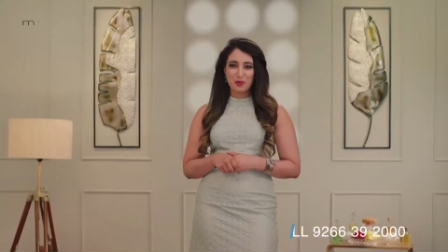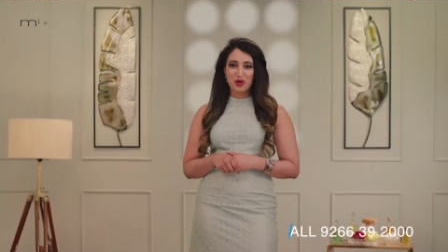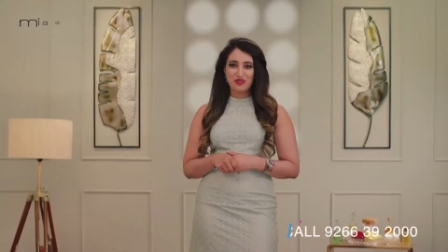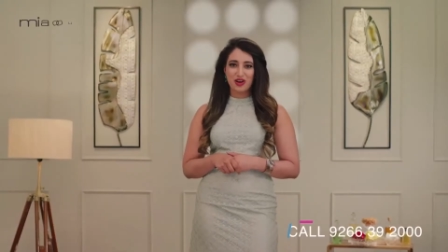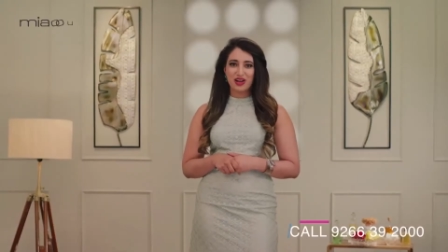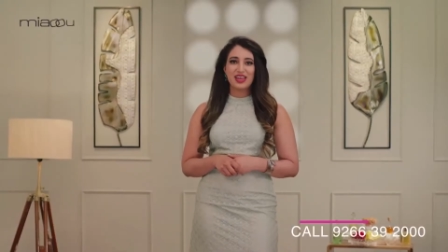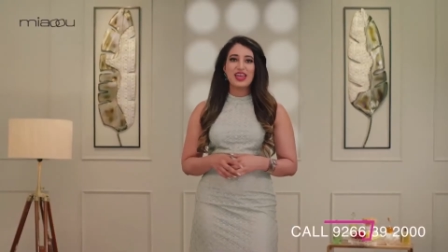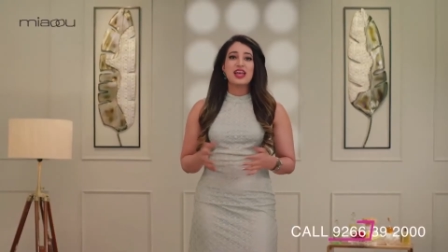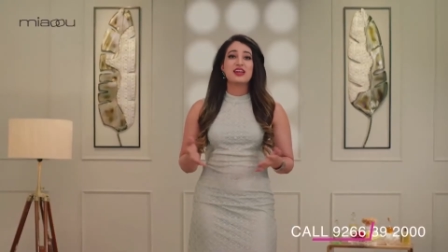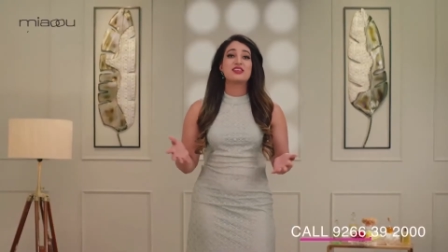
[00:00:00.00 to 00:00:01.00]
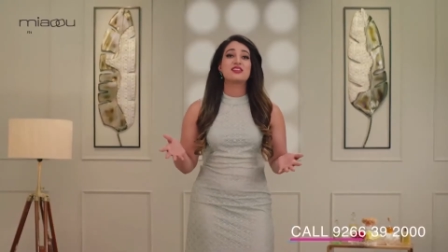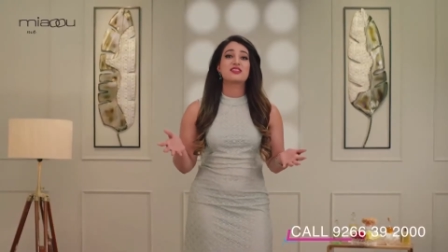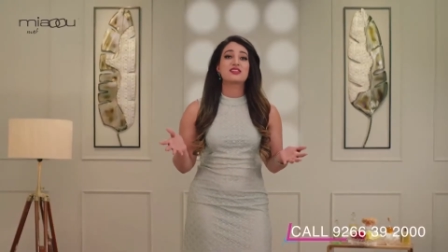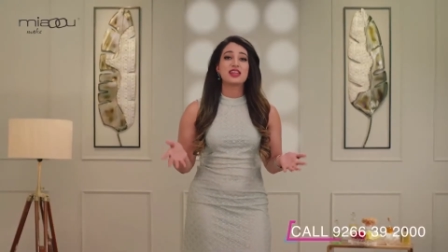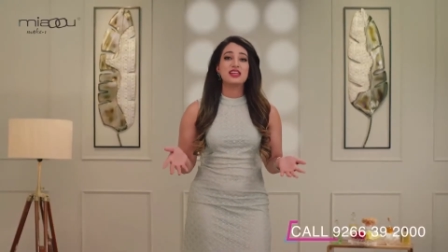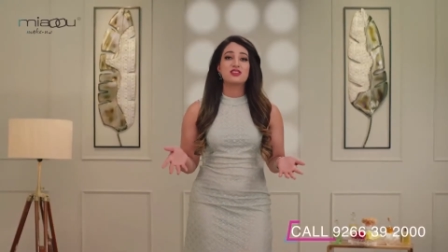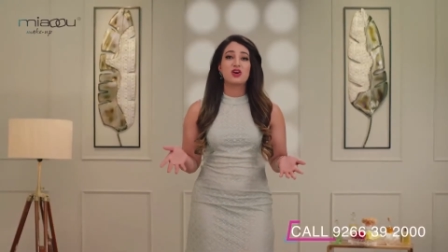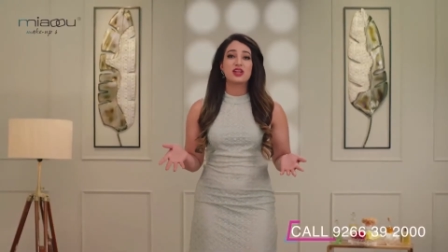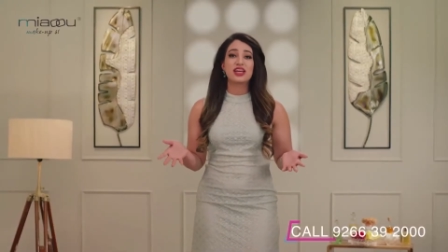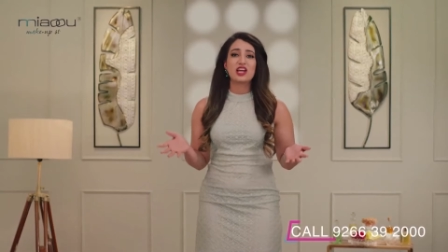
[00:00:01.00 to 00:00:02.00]
Remover. It is a skin
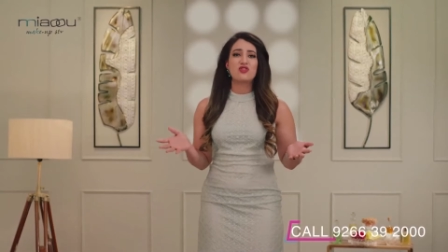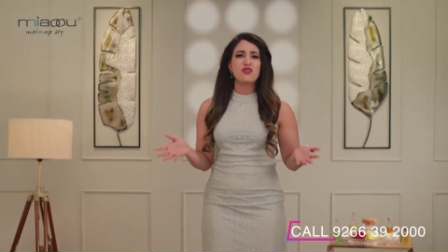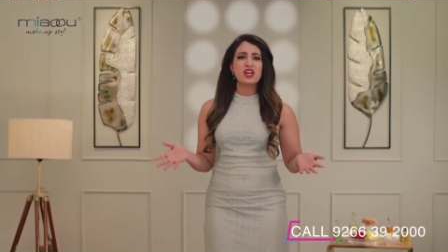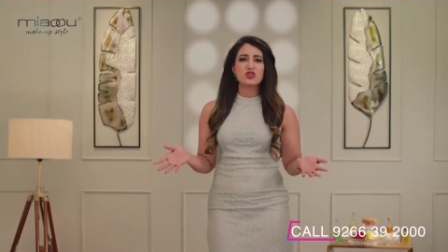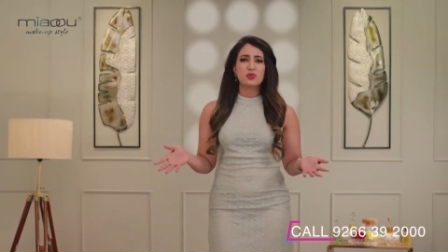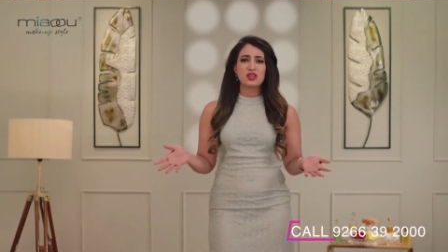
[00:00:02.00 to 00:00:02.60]
tonic enriched